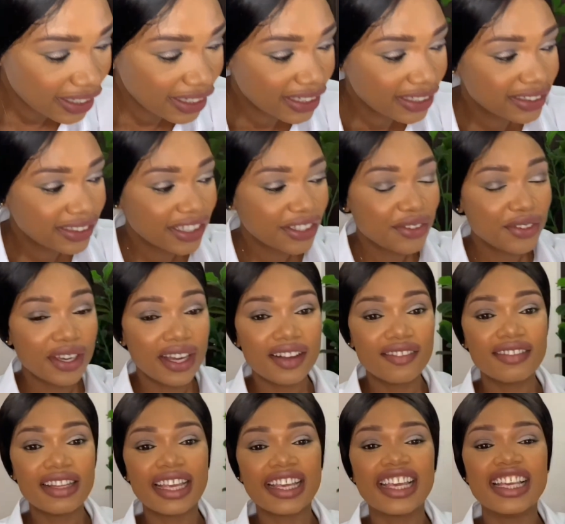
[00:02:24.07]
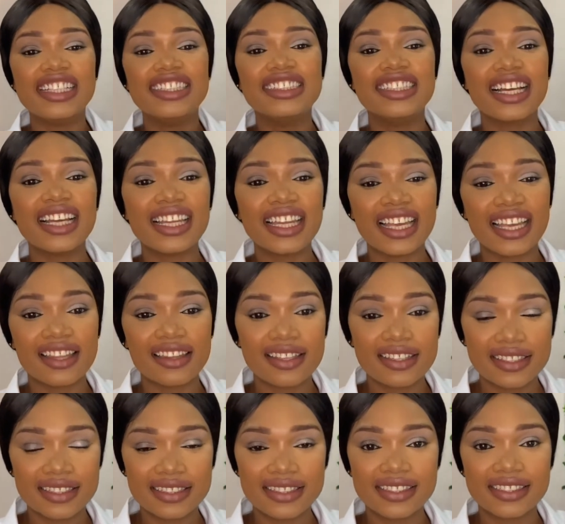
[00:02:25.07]
So you have like a jar like
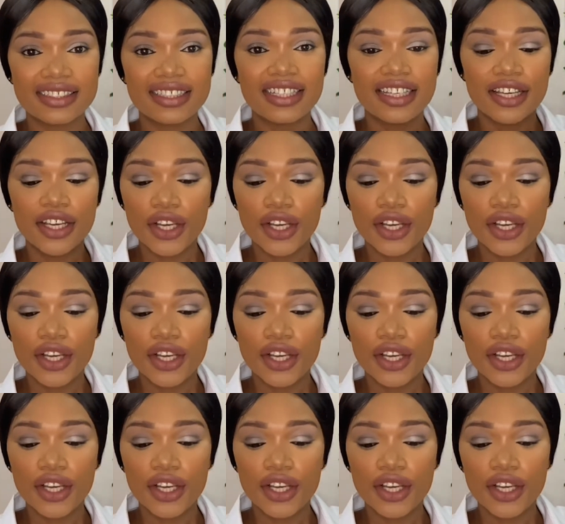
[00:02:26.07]
this.